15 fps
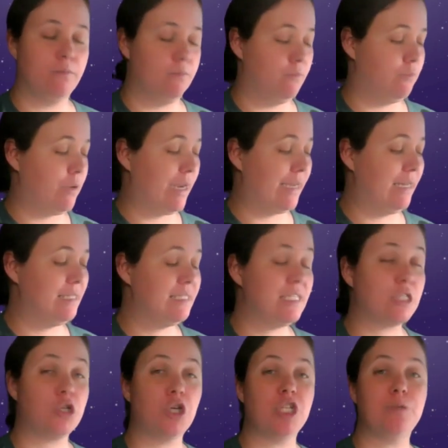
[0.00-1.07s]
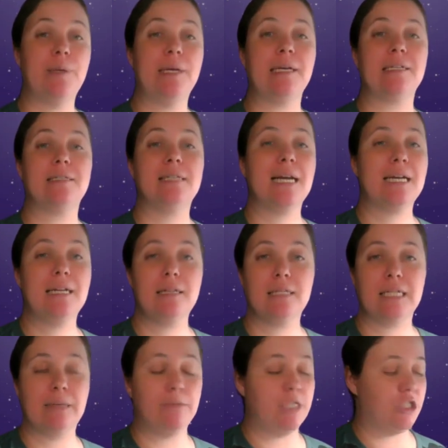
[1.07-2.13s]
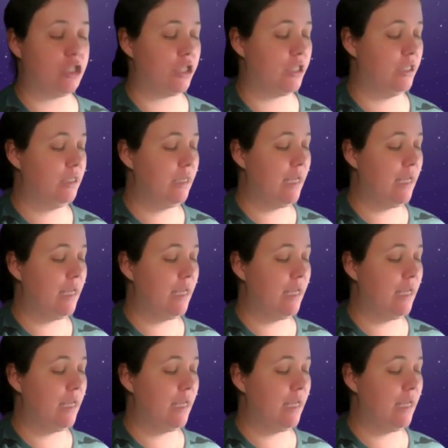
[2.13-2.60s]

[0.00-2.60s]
brackets is going to be exactly the same as each other,